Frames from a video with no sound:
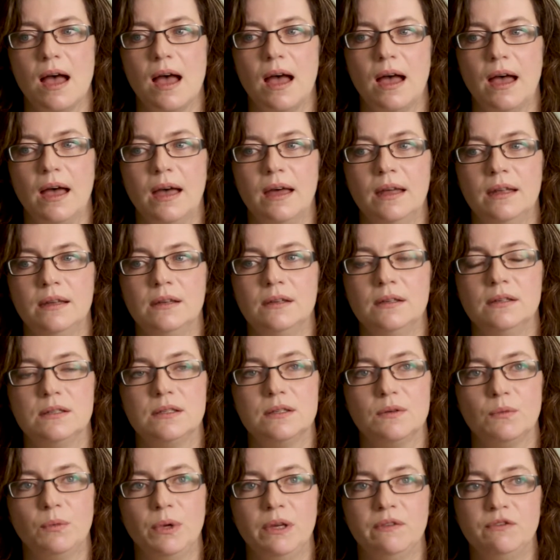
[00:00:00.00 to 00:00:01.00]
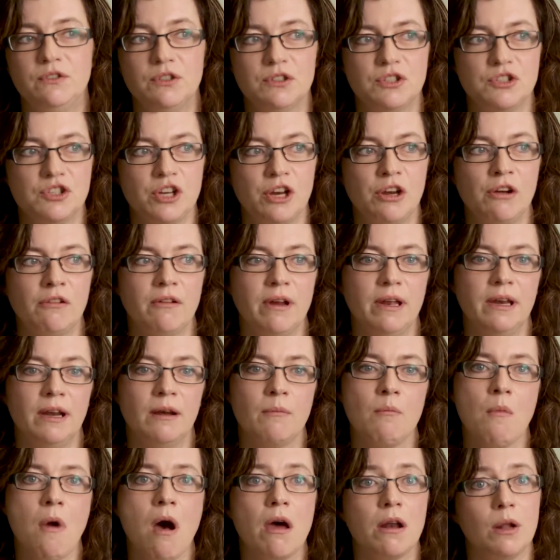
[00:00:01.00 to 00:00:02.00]
And we've just generated a
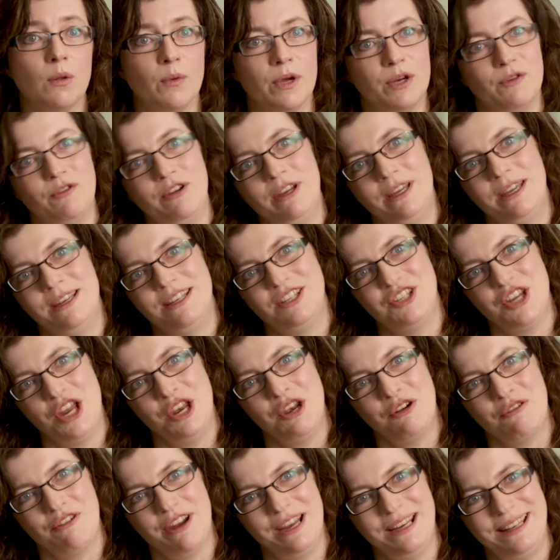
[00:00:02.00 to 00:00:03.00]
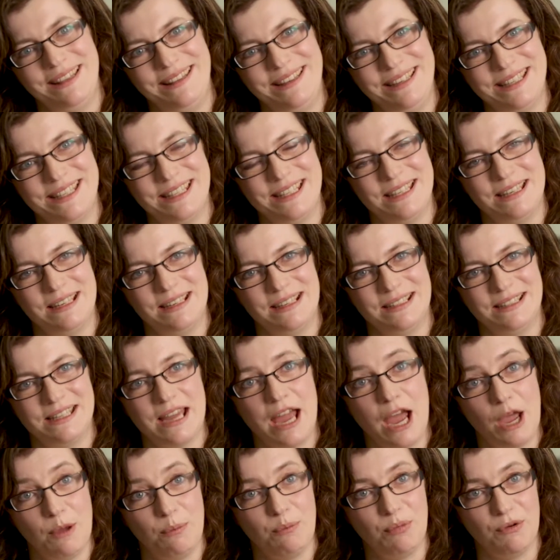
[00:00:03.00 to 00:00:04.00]
model where we can generate these
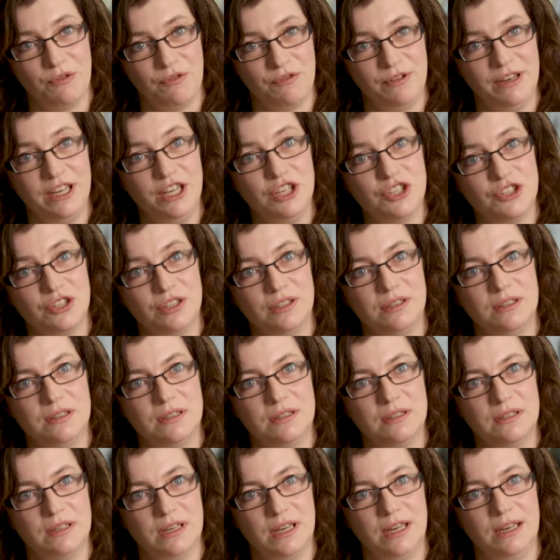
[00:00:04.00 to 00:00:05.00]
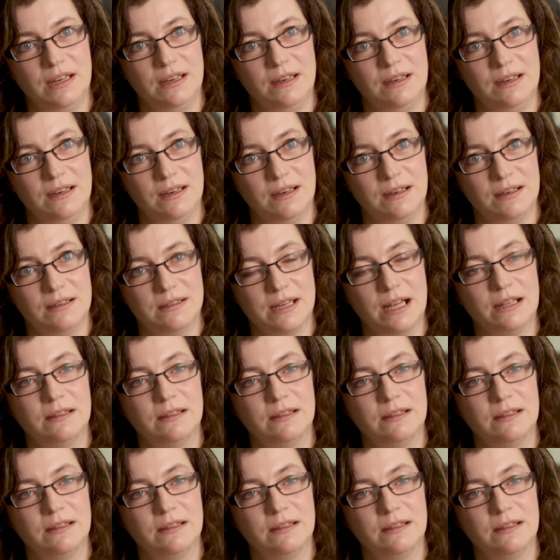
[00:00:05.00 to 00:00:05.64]
type of lesions in